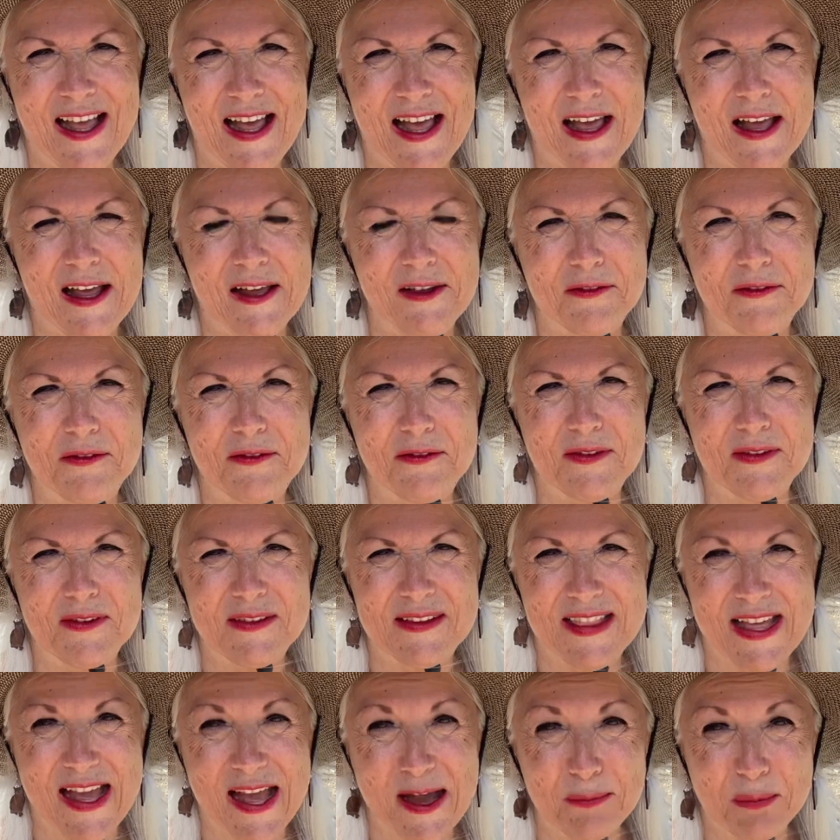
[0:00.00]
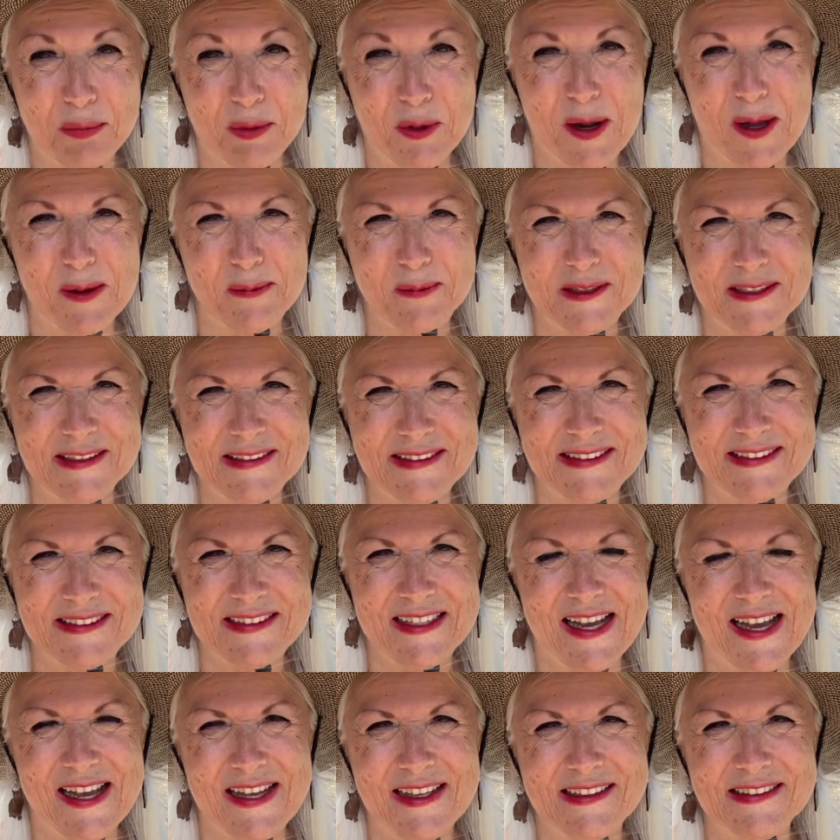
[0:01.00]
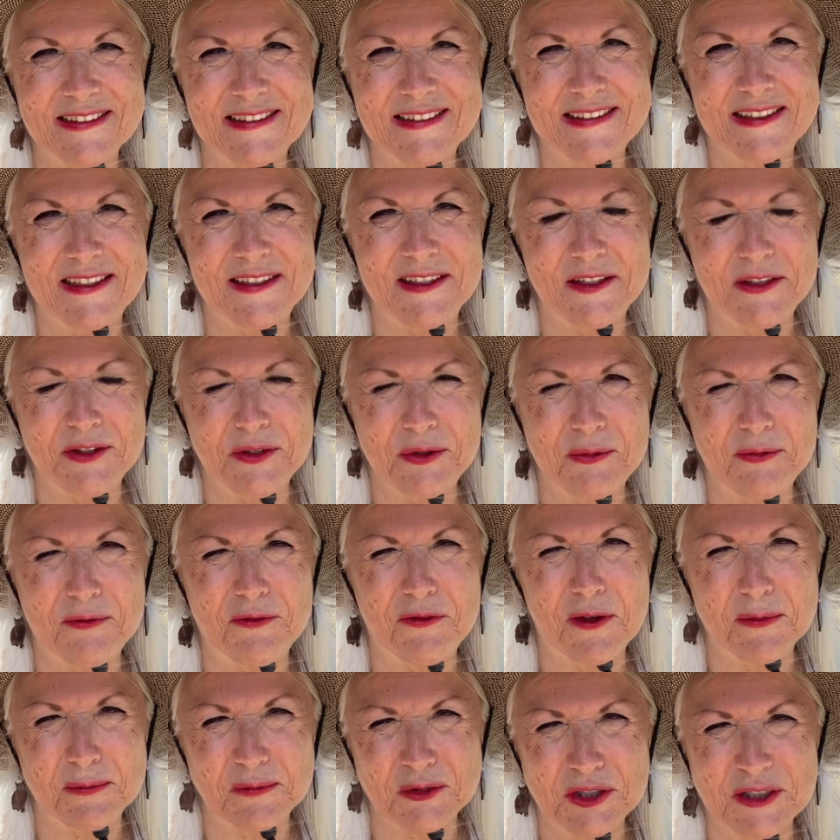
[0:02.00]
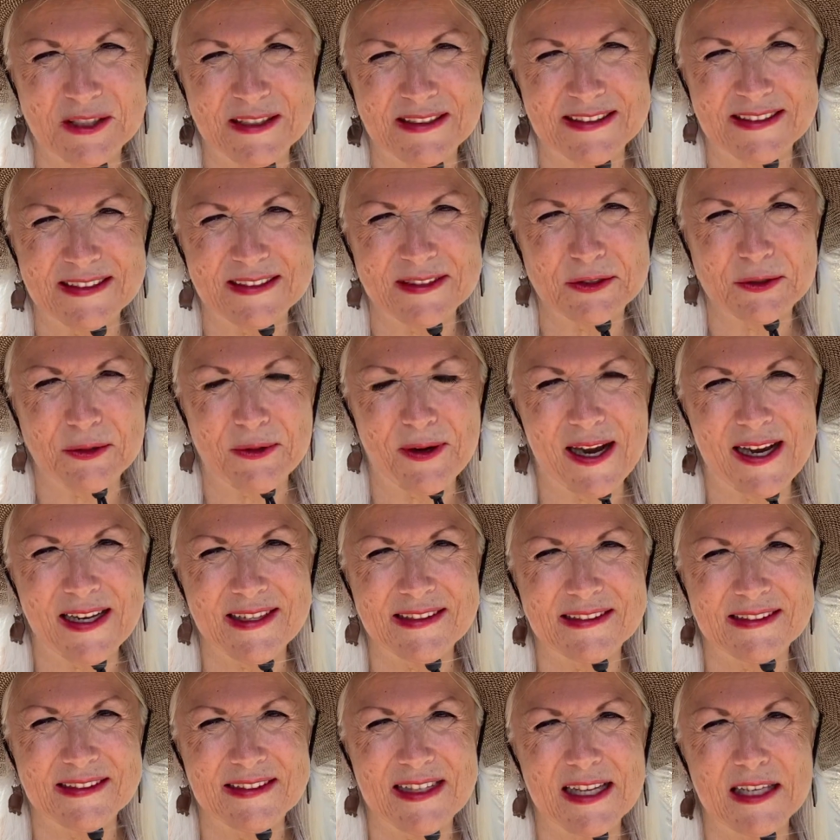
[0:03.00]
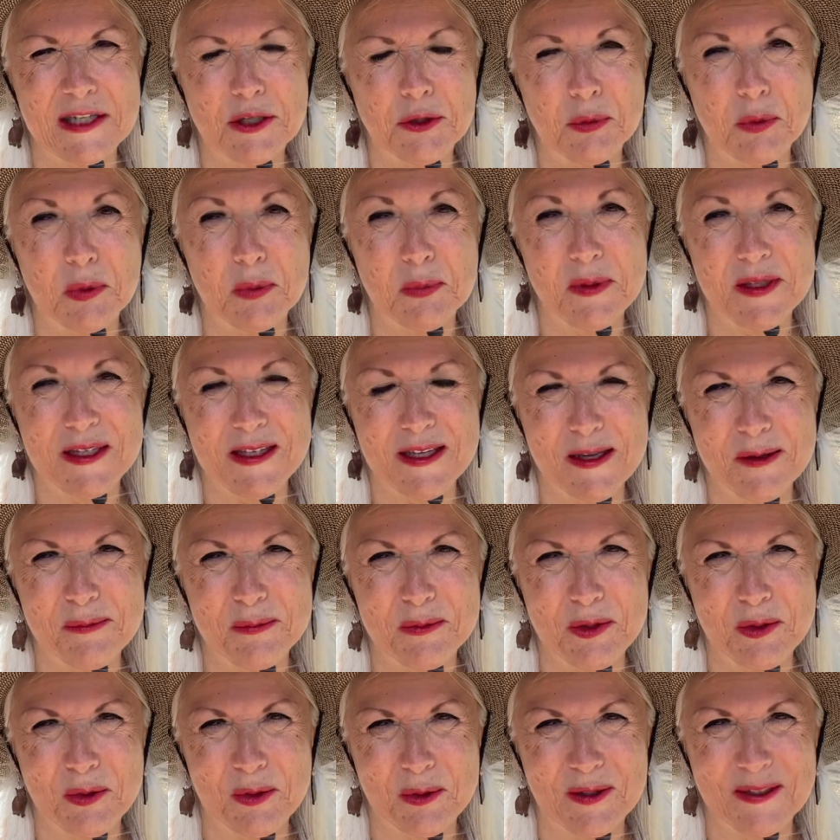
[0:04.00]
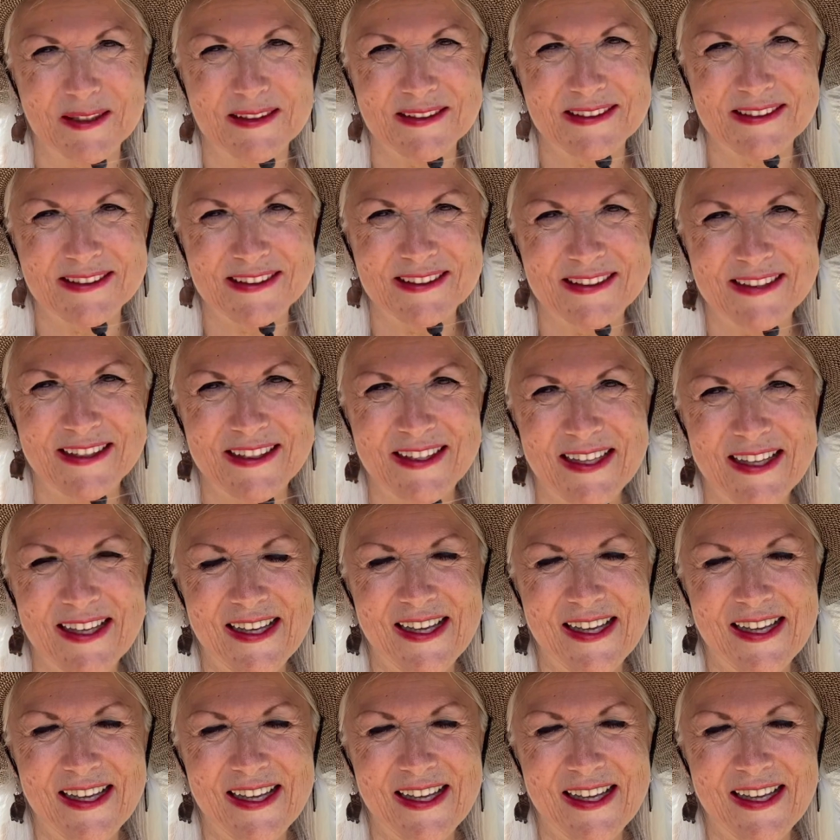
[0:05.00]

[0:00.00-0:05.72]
of that promise to us from Jesus Christ, that it will become yours and